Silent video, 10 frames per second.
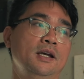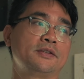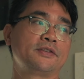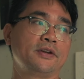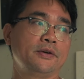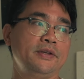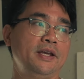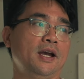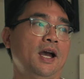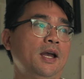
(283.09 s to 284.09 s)
So
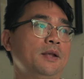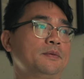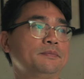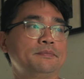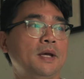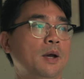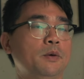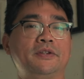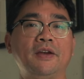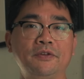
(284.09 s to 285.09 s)
yeah, I
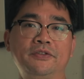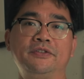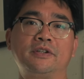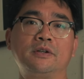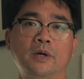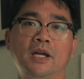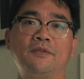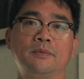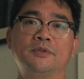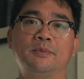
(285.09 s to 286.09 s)
would definitely steer away
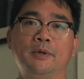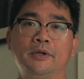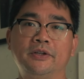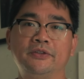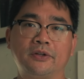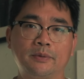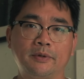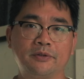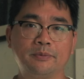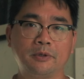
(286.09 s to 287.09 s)
from Shimoda's Urban
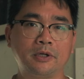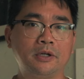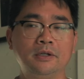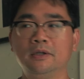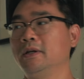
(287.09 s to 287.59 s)
Explorer.